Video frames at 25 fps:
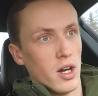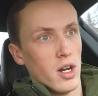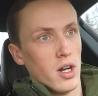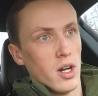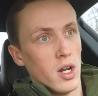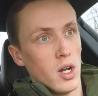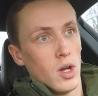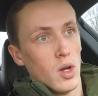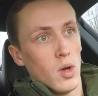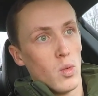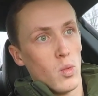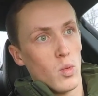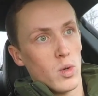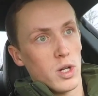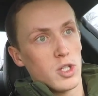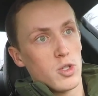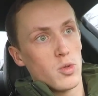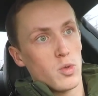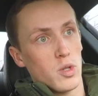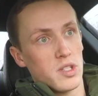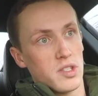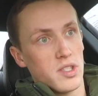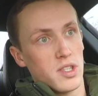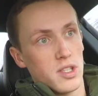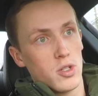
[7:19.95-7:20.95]
which
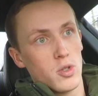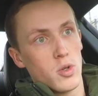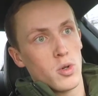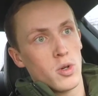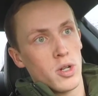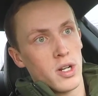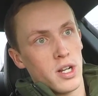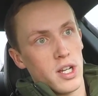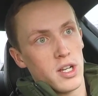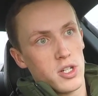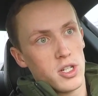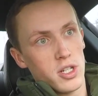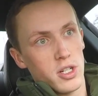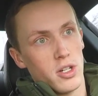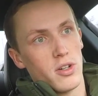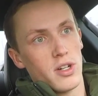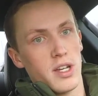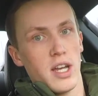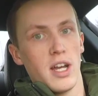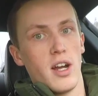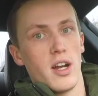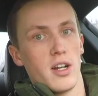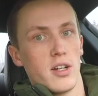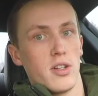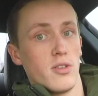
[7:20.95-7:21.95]
was the traditional
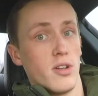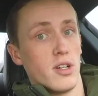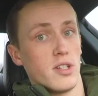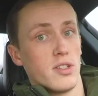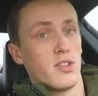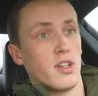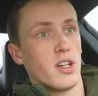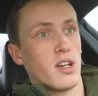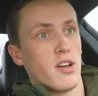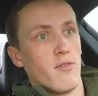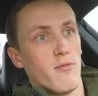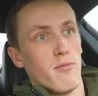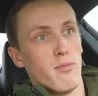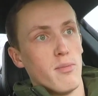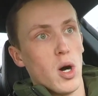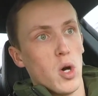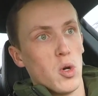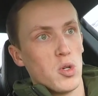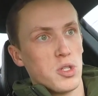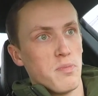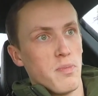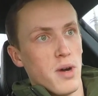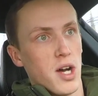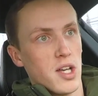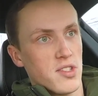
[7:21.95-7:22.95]
characteristic of
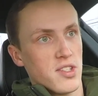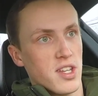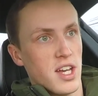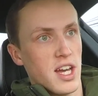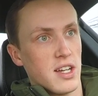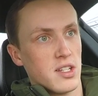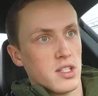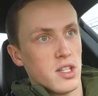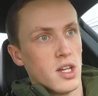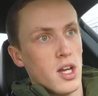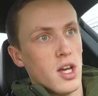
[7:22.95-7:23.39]
most Mustangs.